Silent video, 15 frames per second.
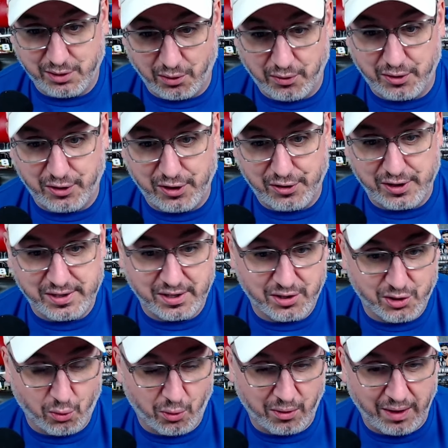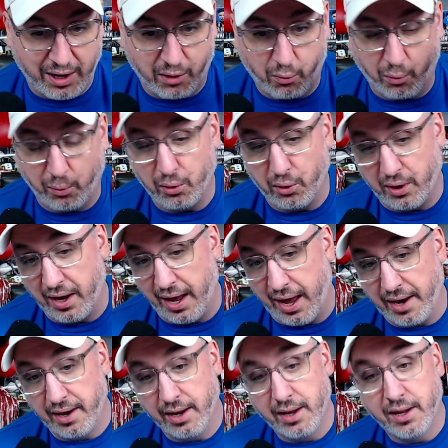So this is sort of like where we're looking
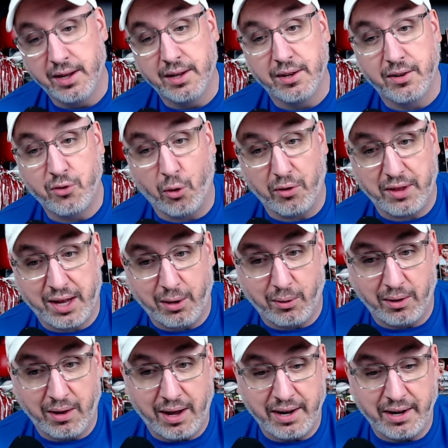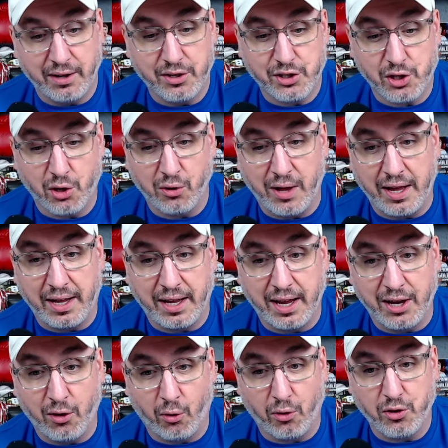at North Carolina. So like
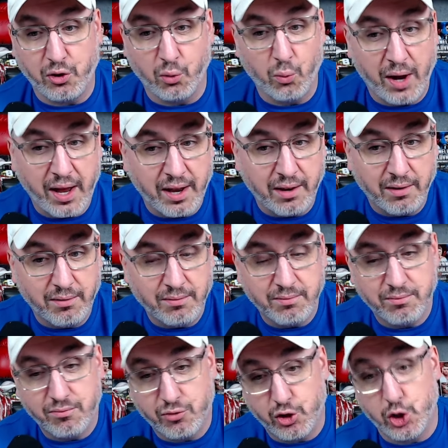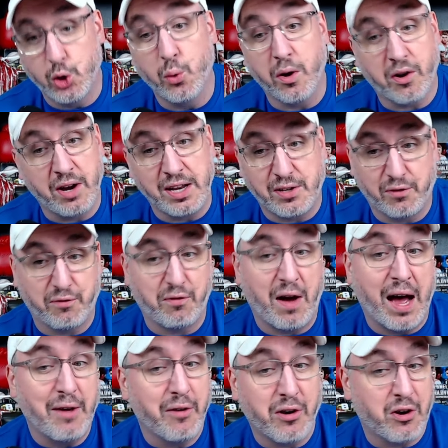in order to win 200, it's
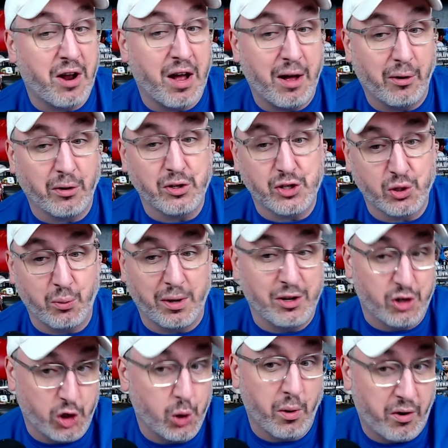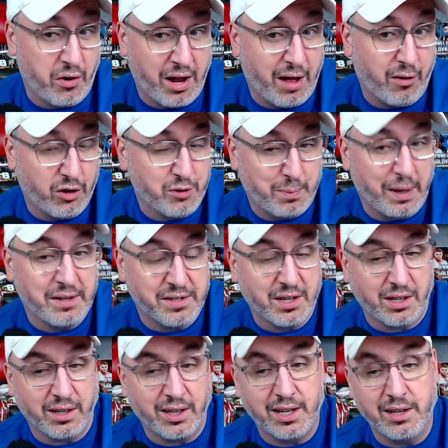$500 to win $200
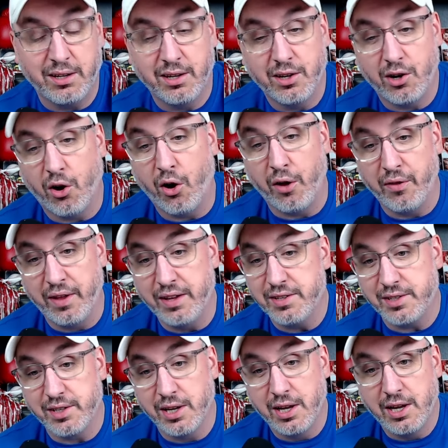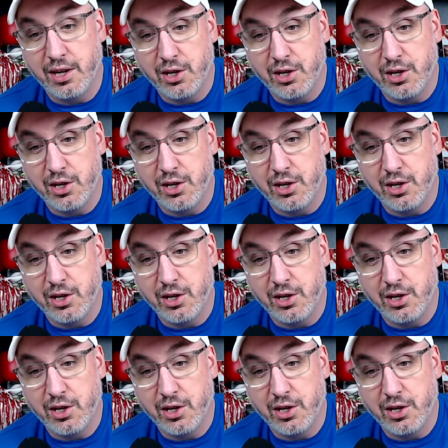basically on this.